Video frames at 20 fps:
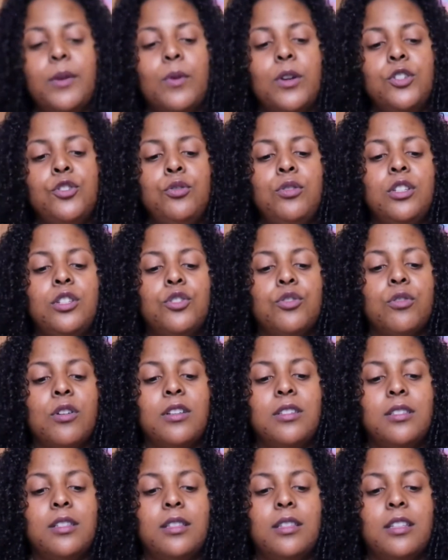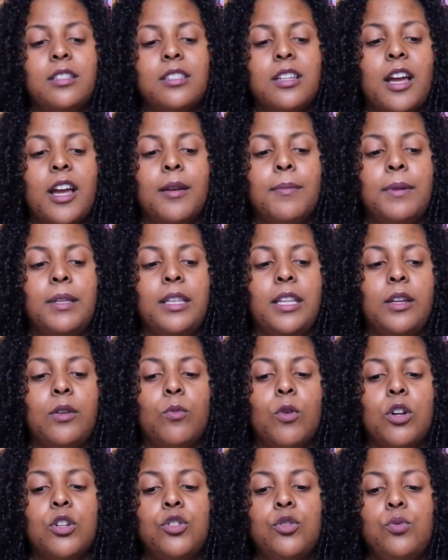They want you to trust in the timing. They
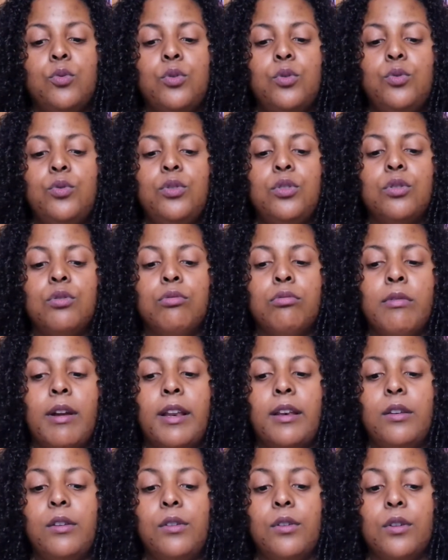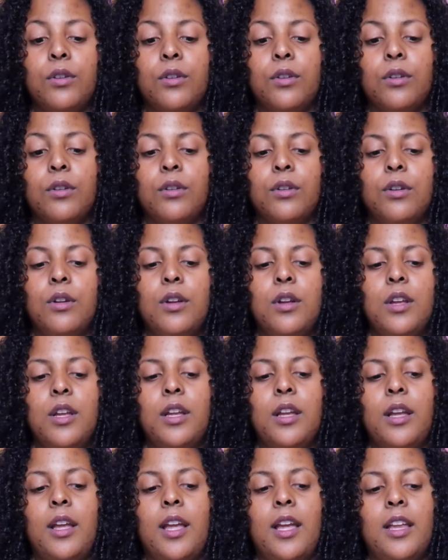want you to surrender
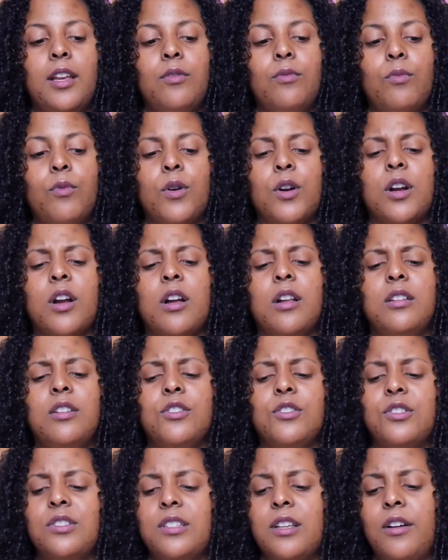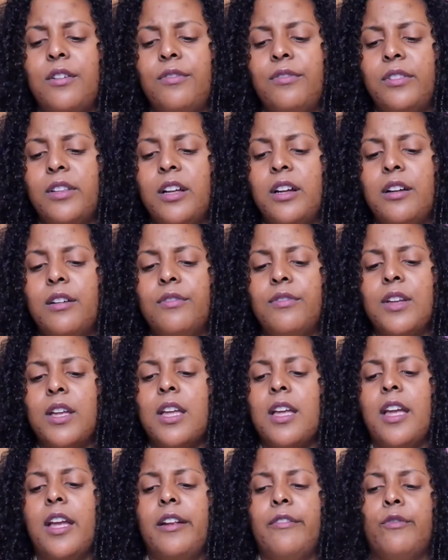and work on your self-love
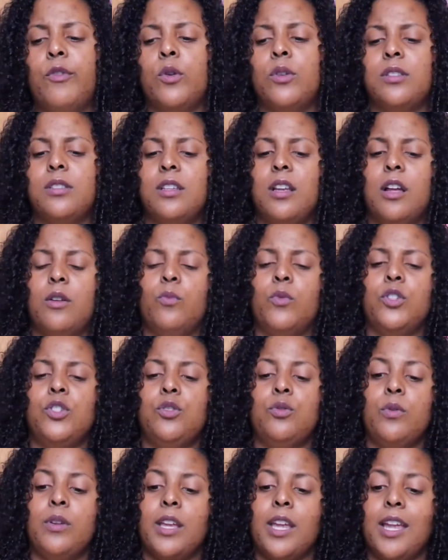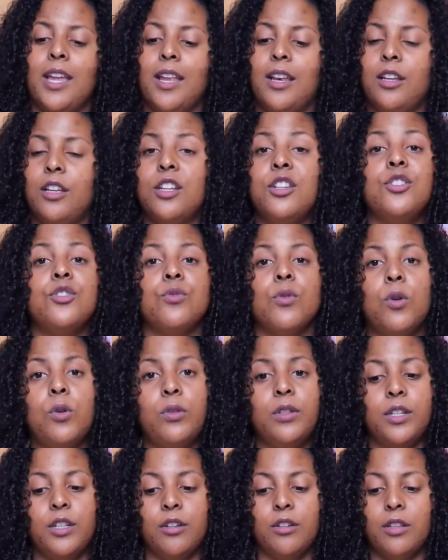and focusing on what you can
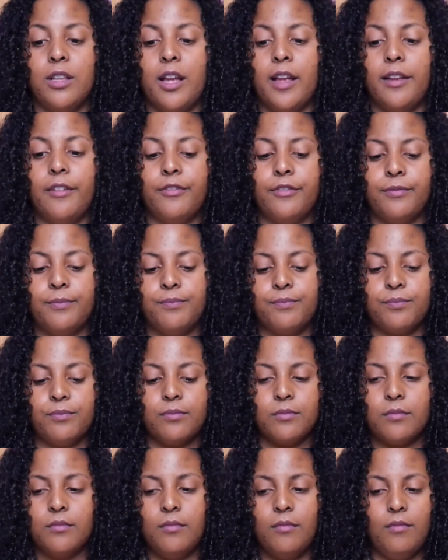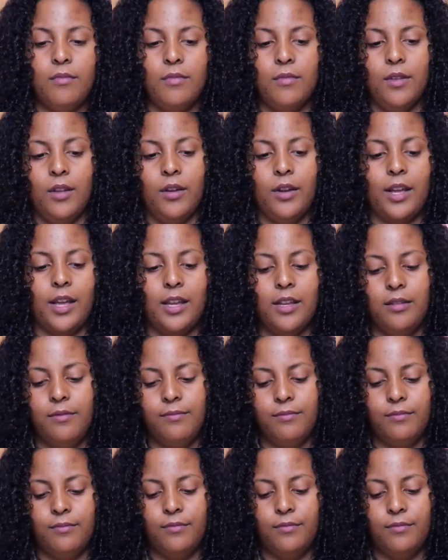control in your life. Okay?